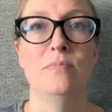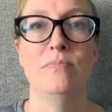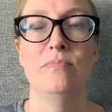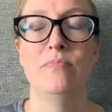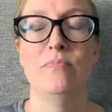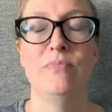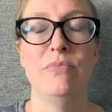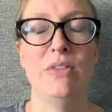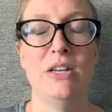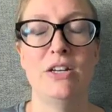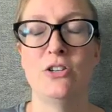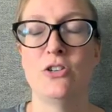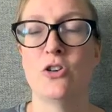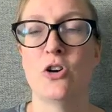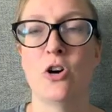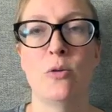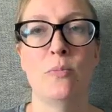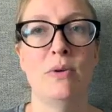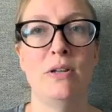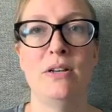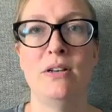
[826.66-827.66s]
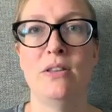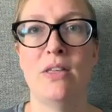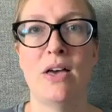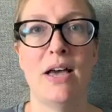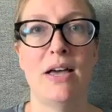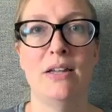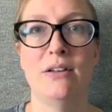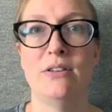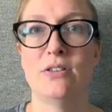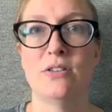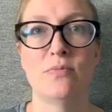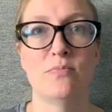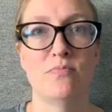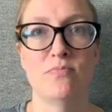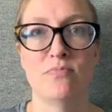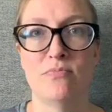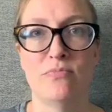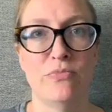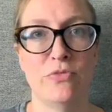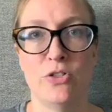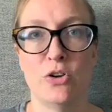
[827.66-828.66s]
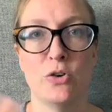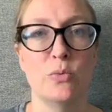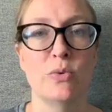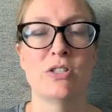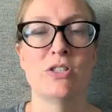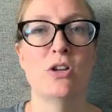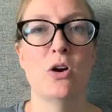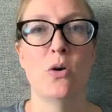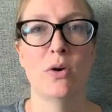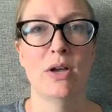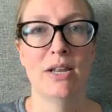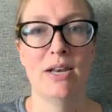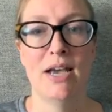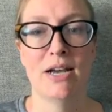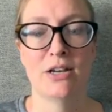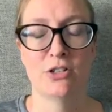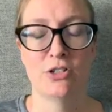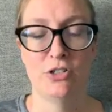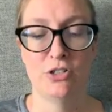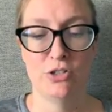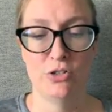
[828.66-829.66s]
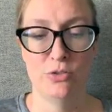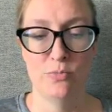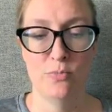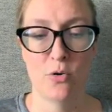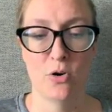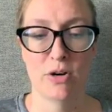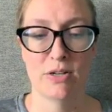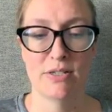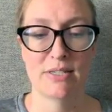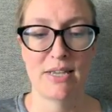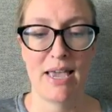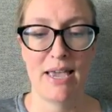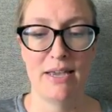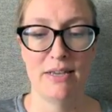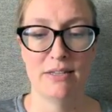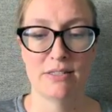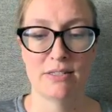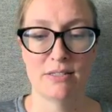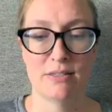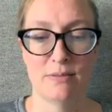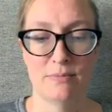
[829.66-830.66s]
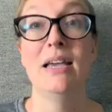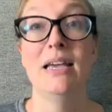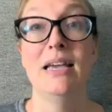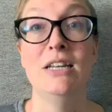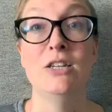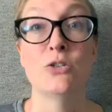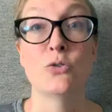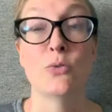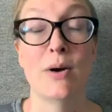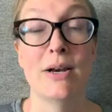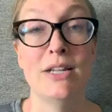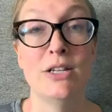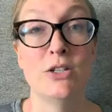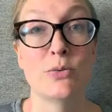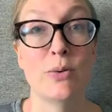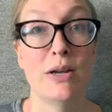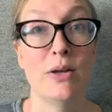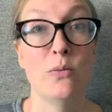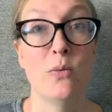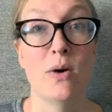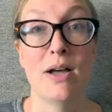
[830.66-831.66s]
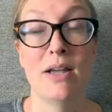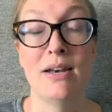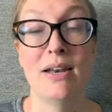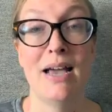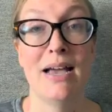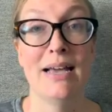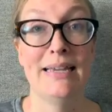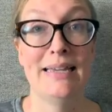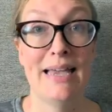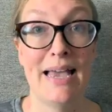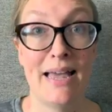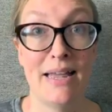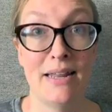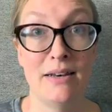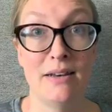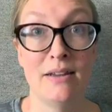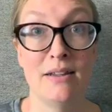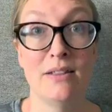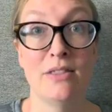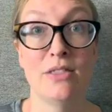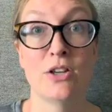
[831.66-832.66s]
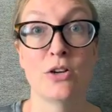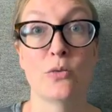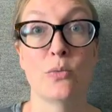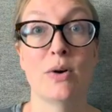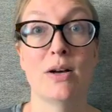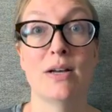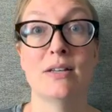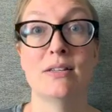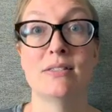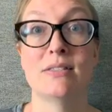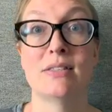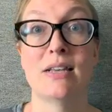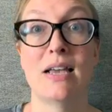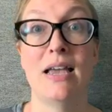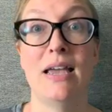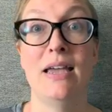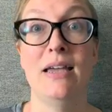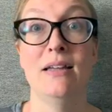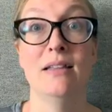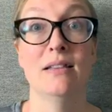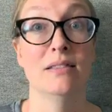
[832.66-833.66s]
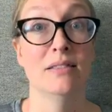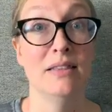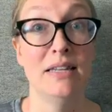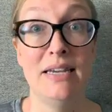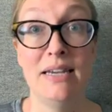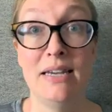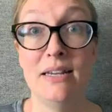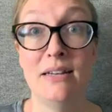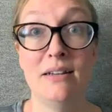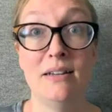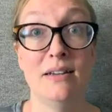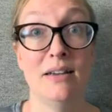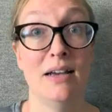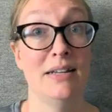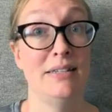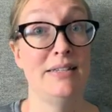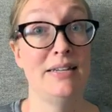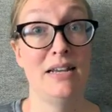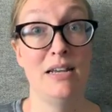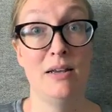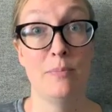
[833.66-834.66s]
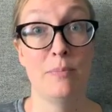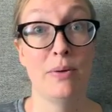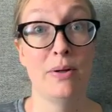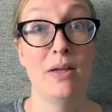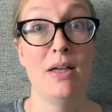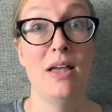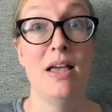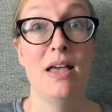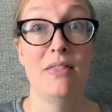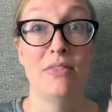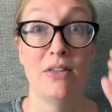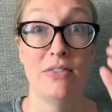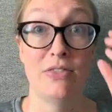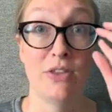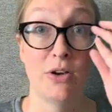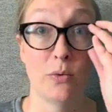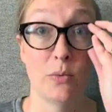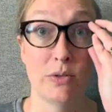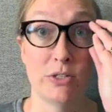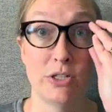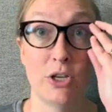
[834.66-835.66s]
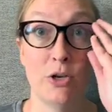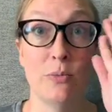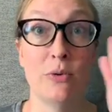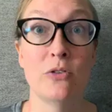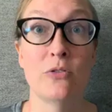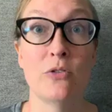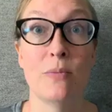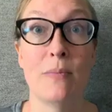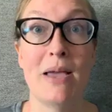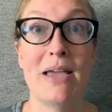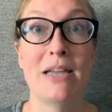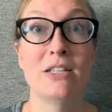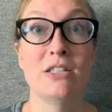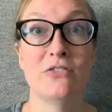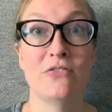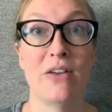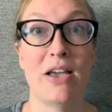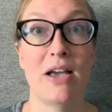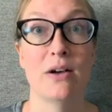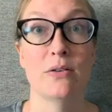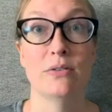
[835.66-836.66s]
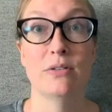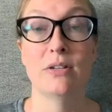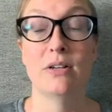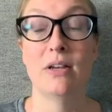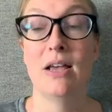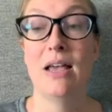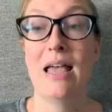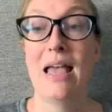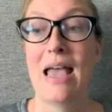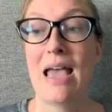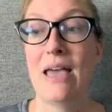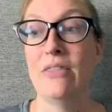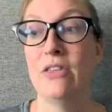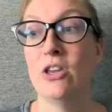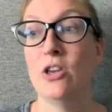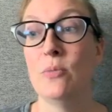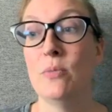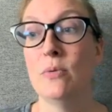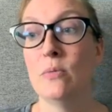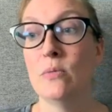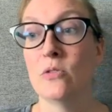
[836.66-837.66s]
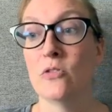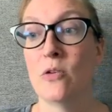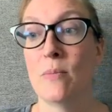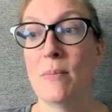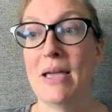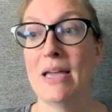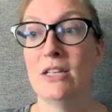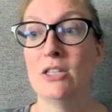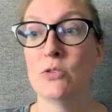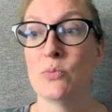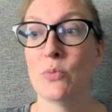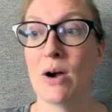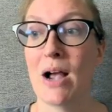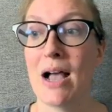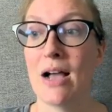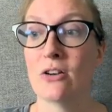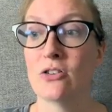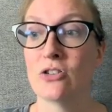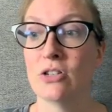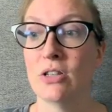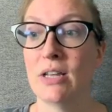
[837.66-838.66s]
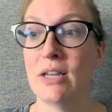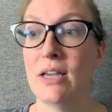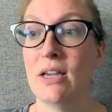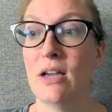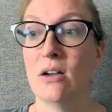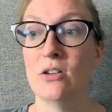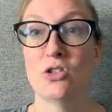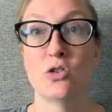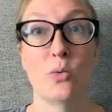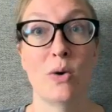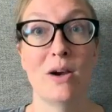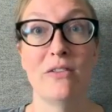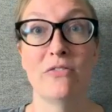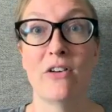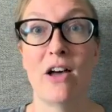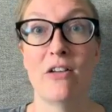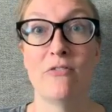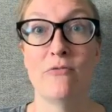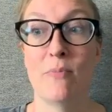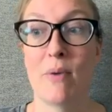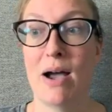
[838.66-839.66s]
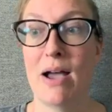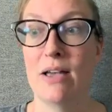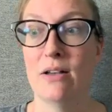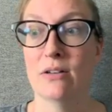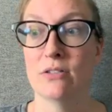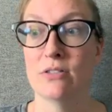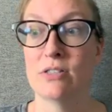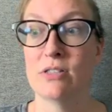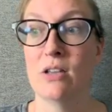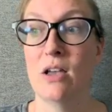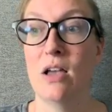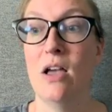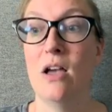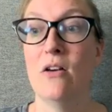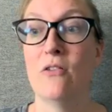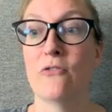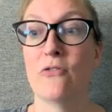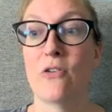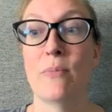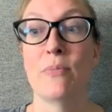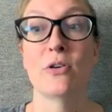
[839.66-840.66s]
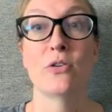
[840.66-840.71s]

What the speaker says: they determined that there was no connection to Maura's case. In 2021, again, there was a tip that there was human remains found. And the human remains were actually 25 miles from the